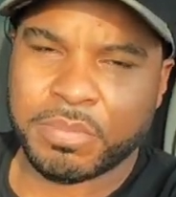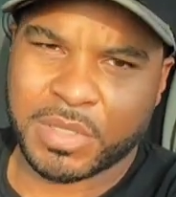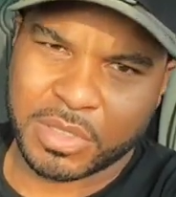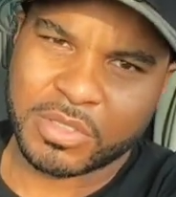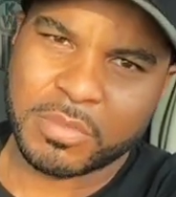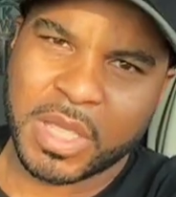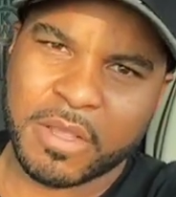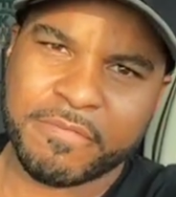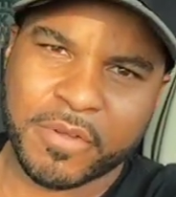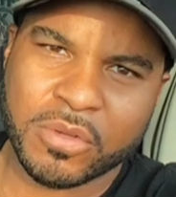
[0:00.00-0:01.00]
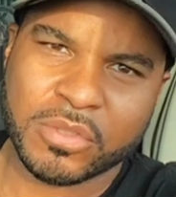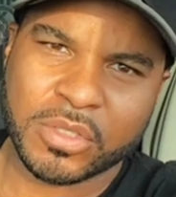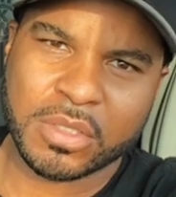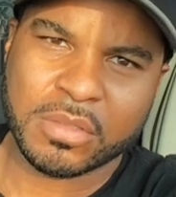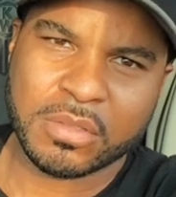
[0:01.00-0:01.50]
Get some headphones
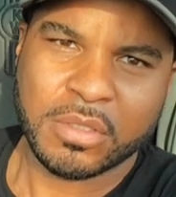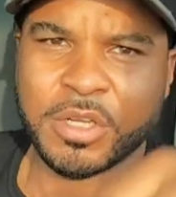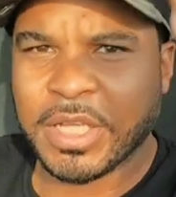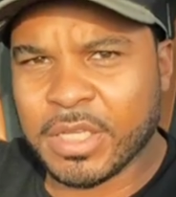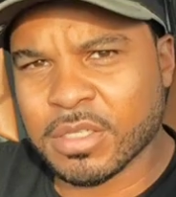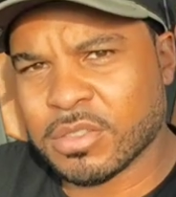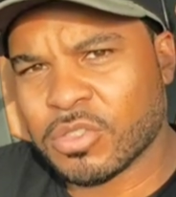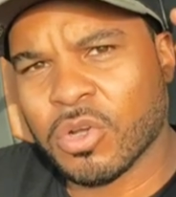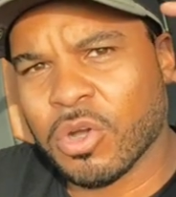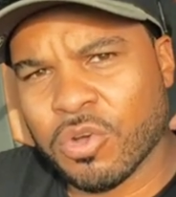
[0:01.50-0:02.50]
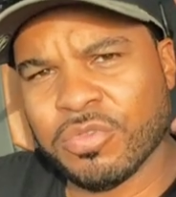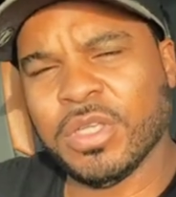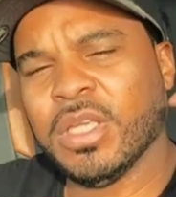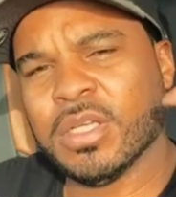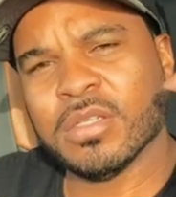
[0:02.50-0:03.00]
in your ears or over
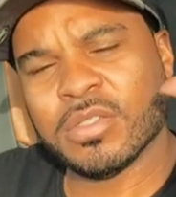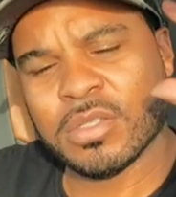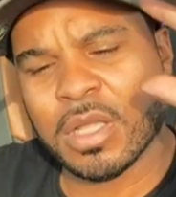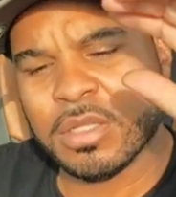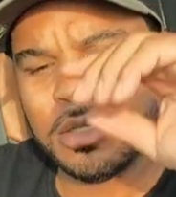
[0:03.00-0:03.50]
your ears.